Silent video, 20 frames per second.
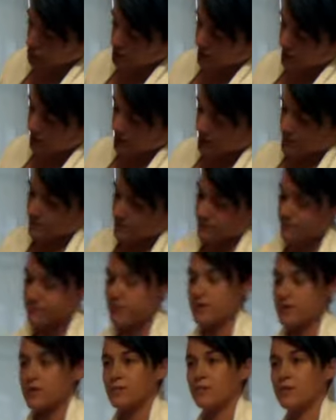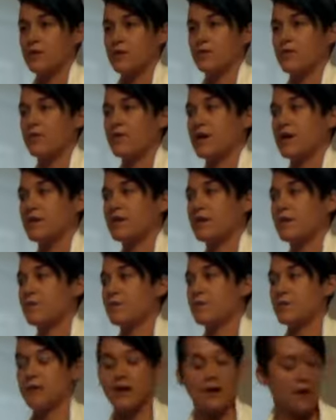that up. I'm going to find that with
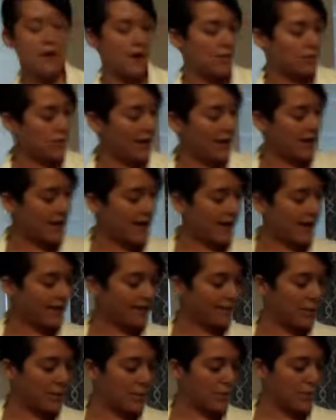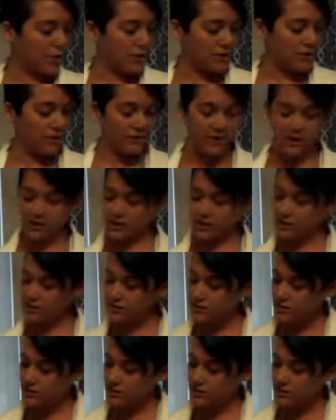my right hand and my pointer finger.